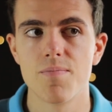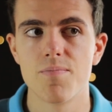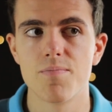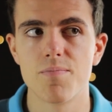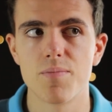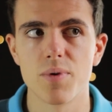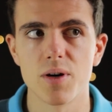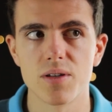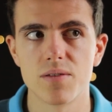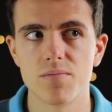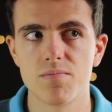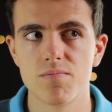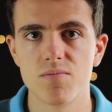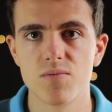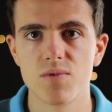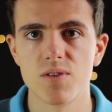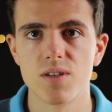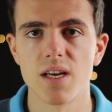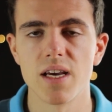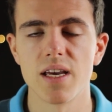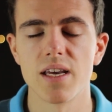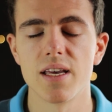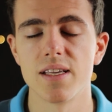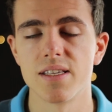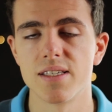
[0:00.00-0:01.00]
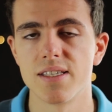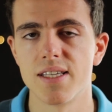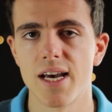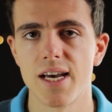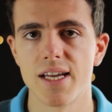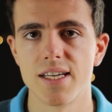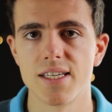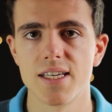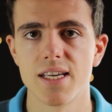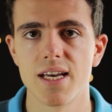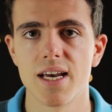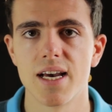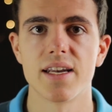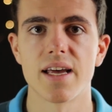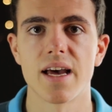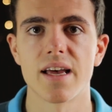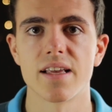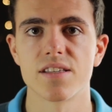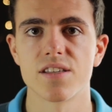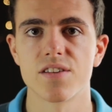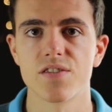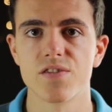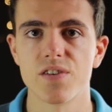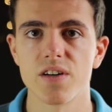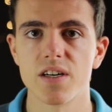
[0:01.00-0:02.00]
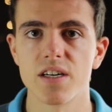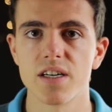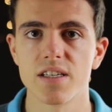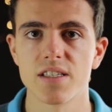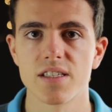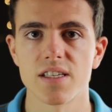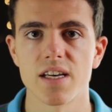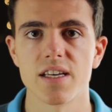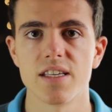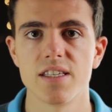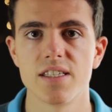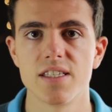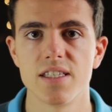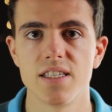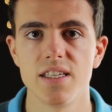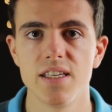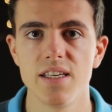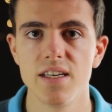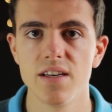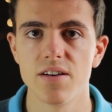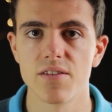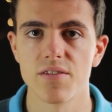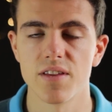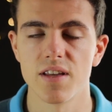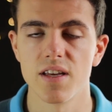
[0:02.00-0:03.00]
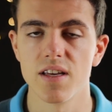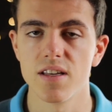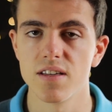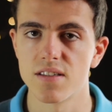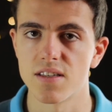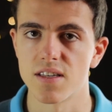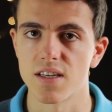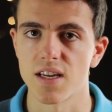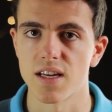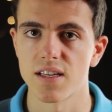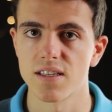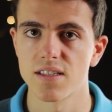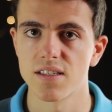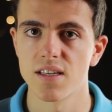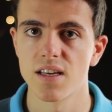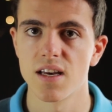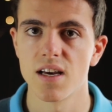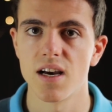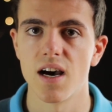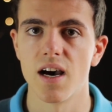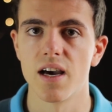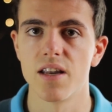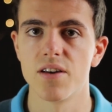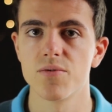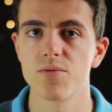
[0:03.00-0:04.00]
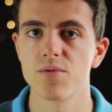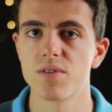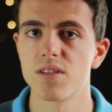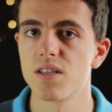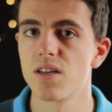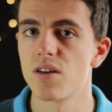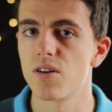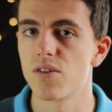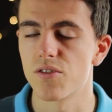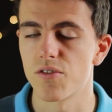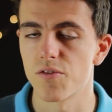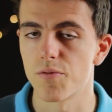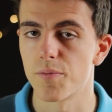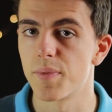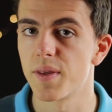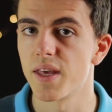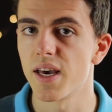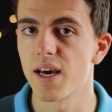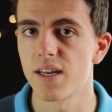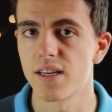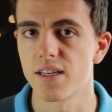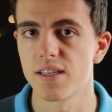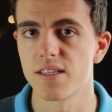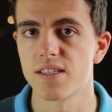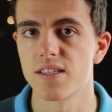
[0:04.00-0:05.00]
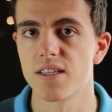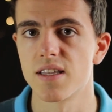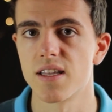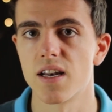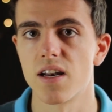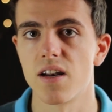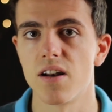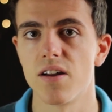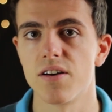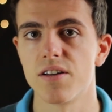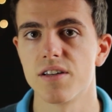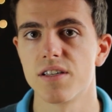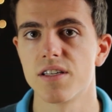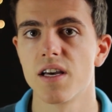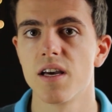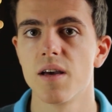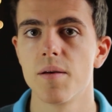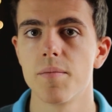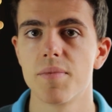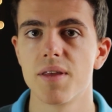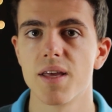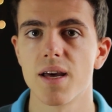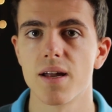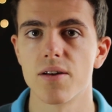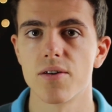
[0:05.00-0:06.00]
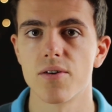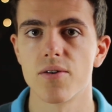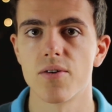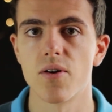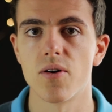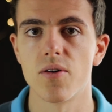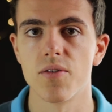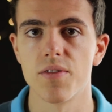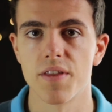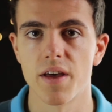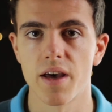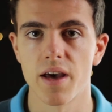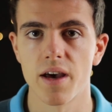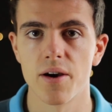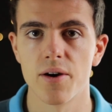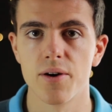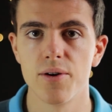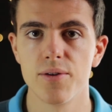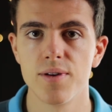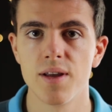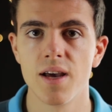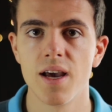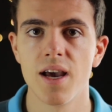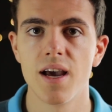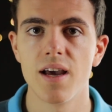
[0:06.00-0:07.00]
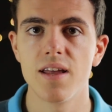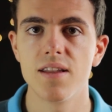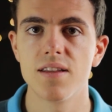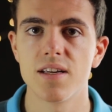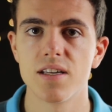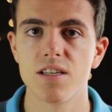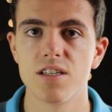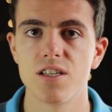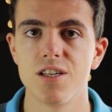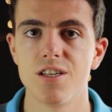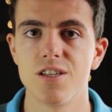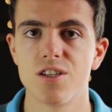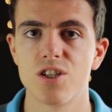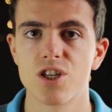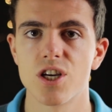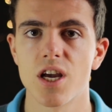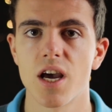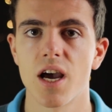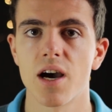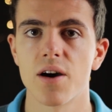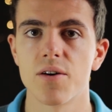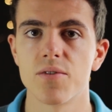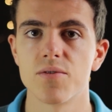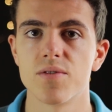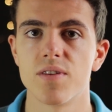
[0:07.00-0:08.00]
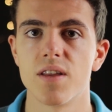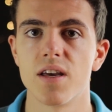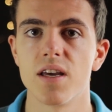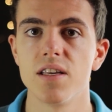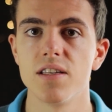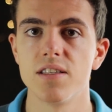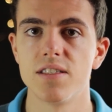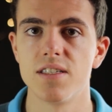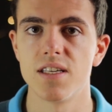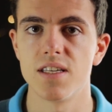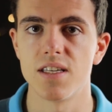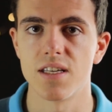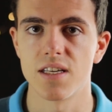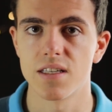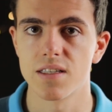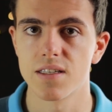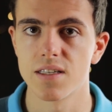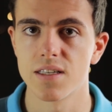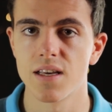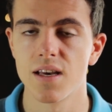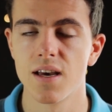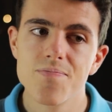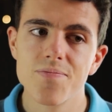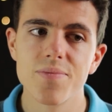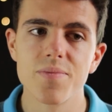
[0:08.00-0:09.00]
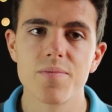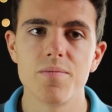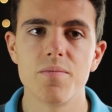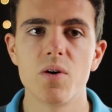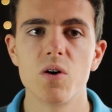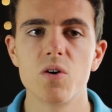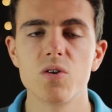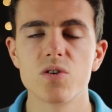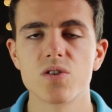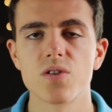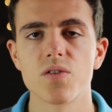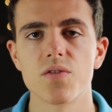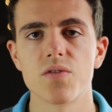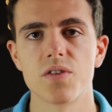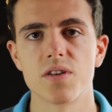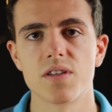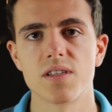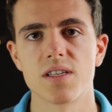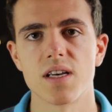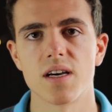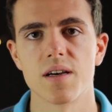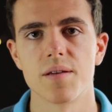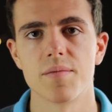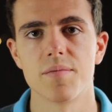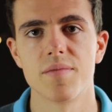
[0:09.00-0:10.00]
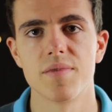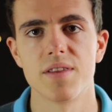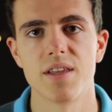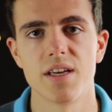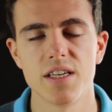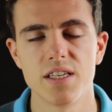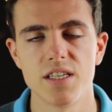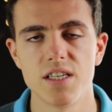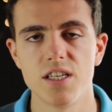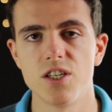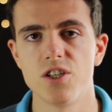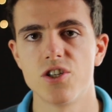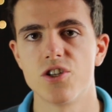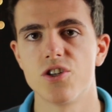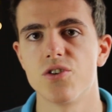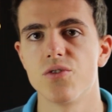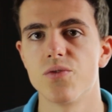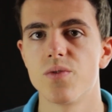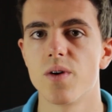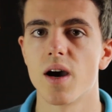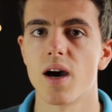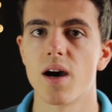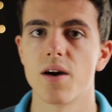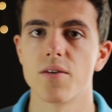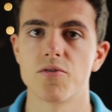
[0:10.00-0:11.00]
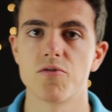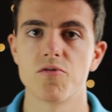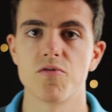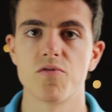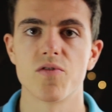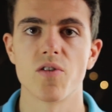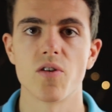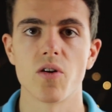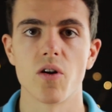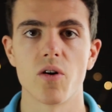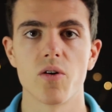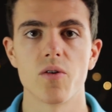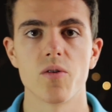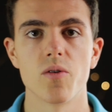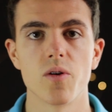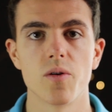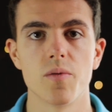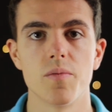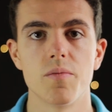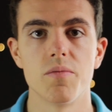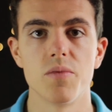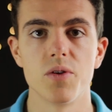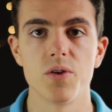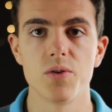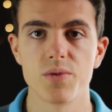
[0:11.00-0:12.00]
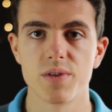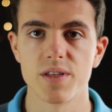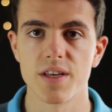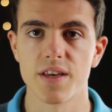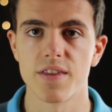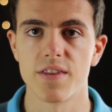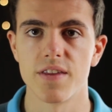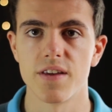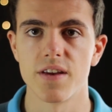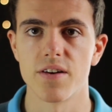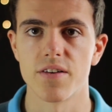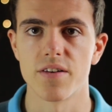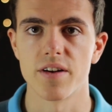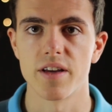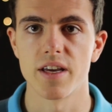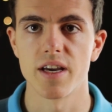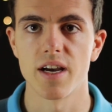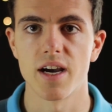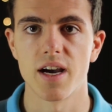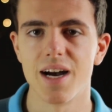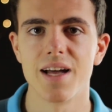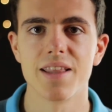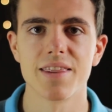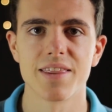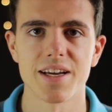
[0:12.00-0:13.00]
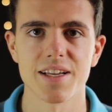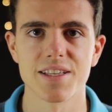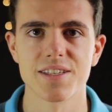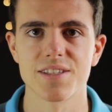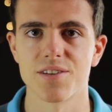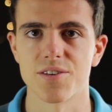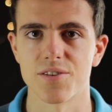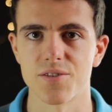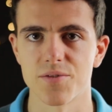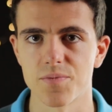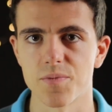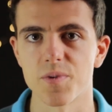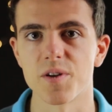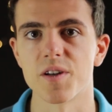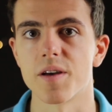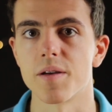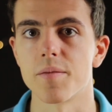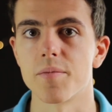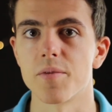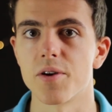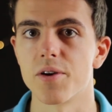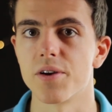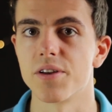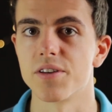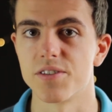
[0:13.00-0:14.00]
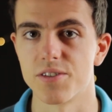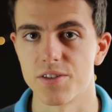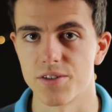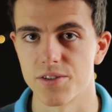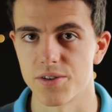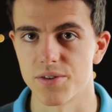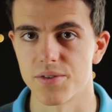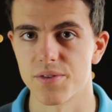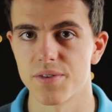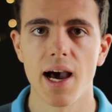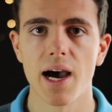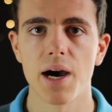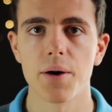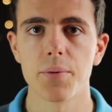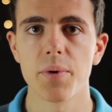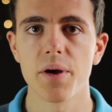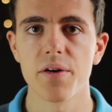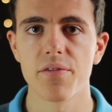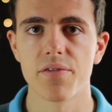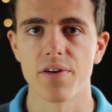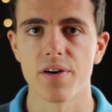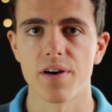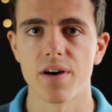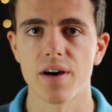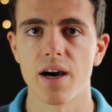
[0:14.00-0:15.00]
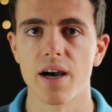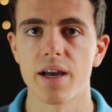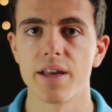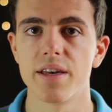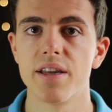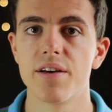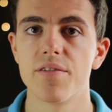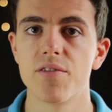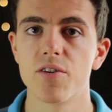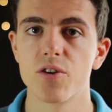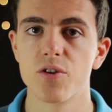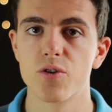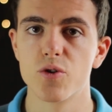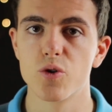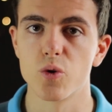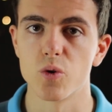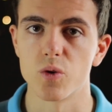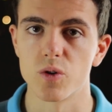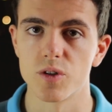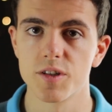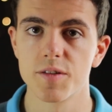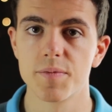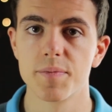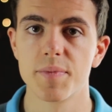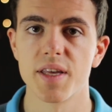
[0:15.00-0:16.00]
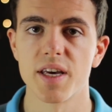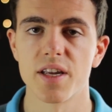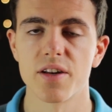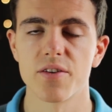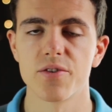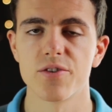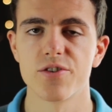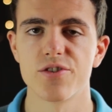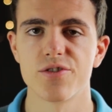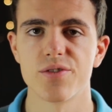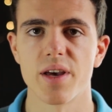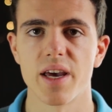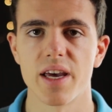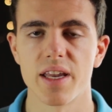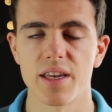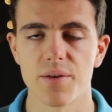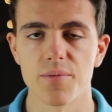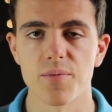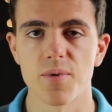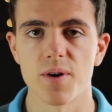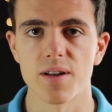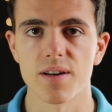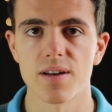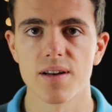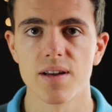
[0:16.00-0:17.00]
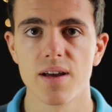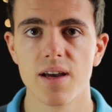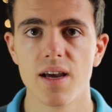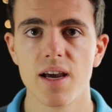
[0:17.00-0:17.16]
But today he is dead. And as far as I see on the internet, I don't see a lot of pianists that learned piano on their own and that teach how they did it. Most of the time, they teach you how to follow music theory. And that's not what I'm going to do. However, I never taught piano to anyone.